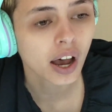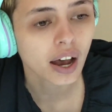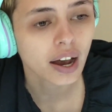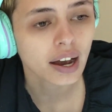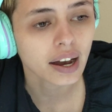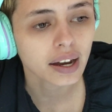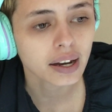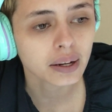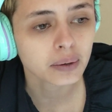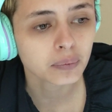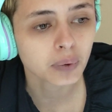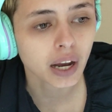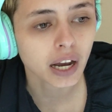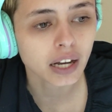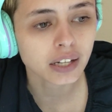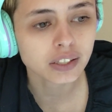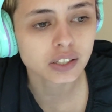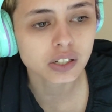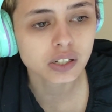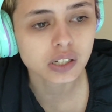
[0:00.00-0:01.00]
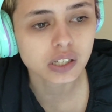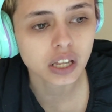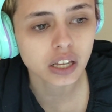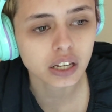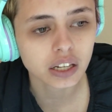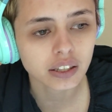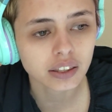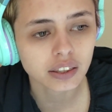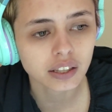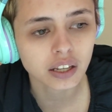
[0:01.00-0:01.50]
I just
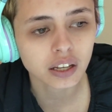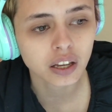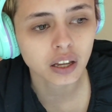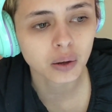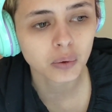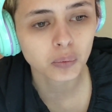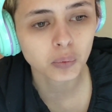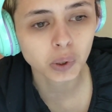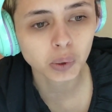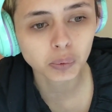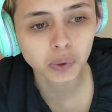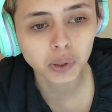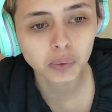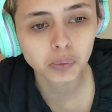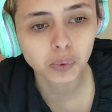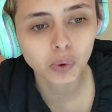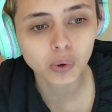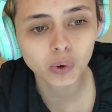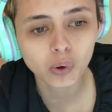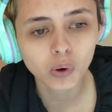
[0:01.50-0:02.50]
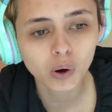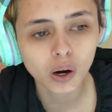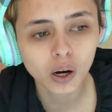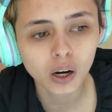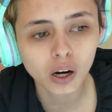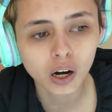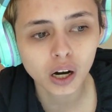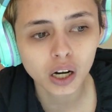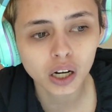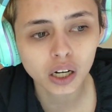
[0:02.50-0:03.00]
like that more people
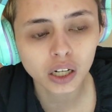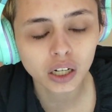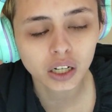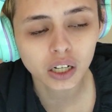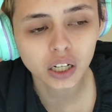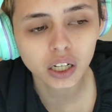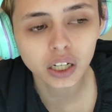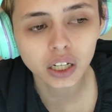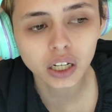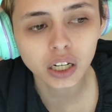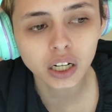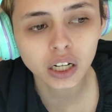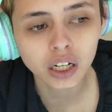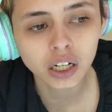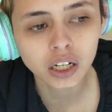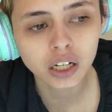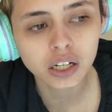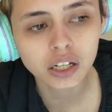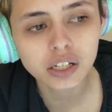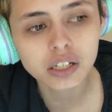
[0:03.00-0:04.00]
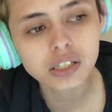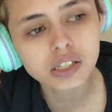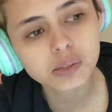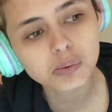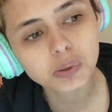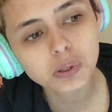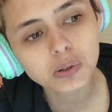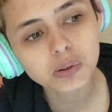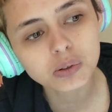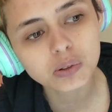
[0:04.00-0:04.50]
are getting
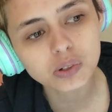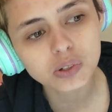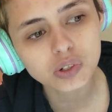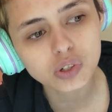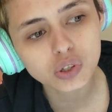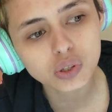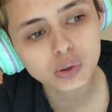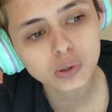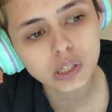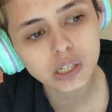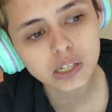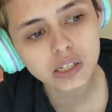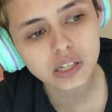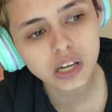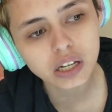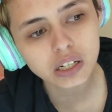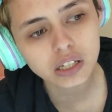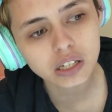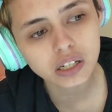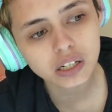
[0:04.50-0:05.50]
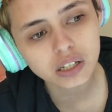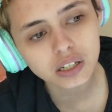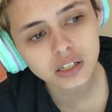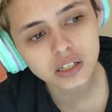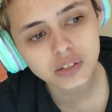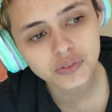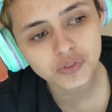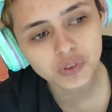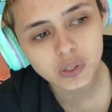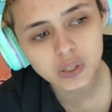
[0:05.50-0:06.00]
exposed to these
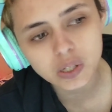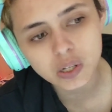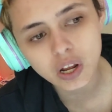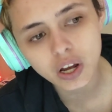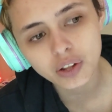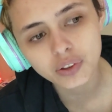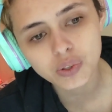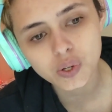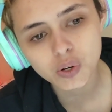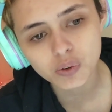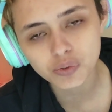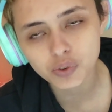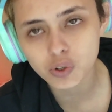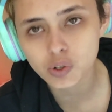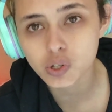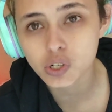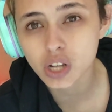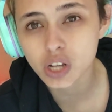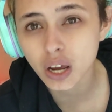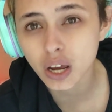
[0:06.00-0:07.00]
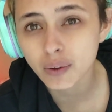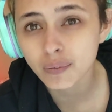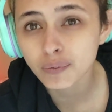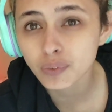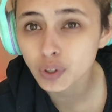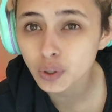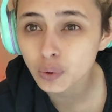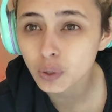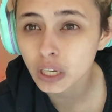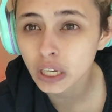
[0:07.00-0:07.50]
ideas. If it's not their first time
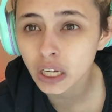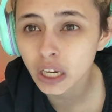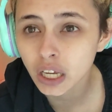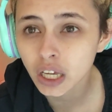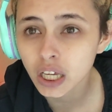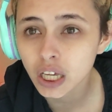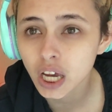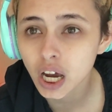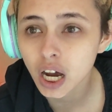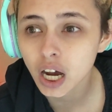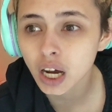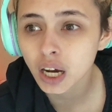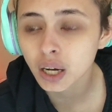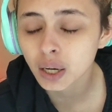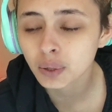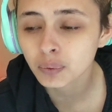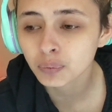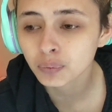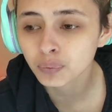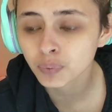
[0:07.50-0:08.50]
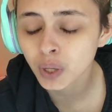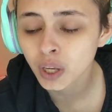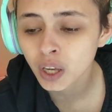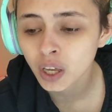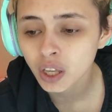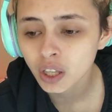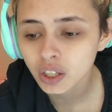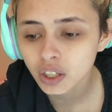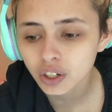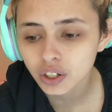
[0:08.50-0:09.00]
viewing it,
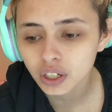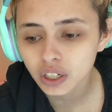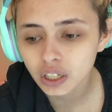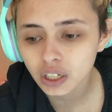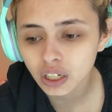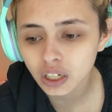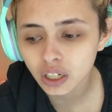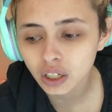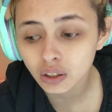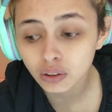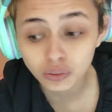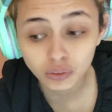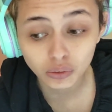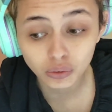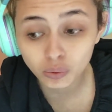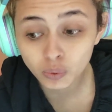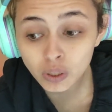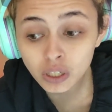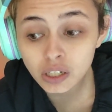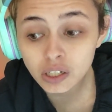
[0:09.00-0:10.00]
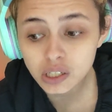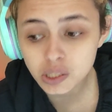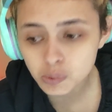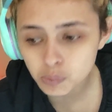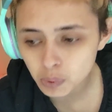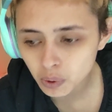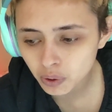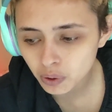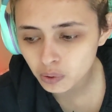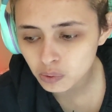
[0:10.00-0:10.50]
they're getting re
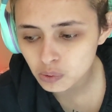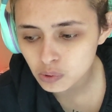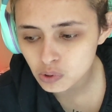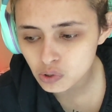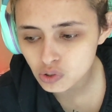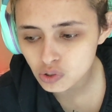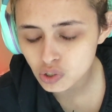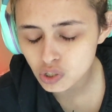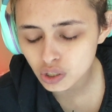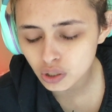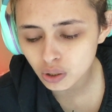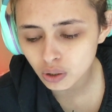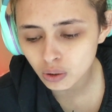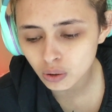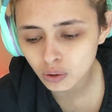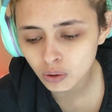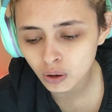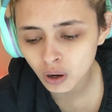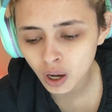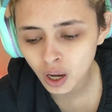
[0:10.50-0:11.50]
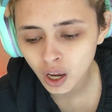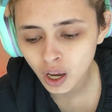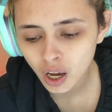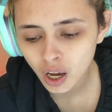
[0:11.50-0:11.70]
exposed to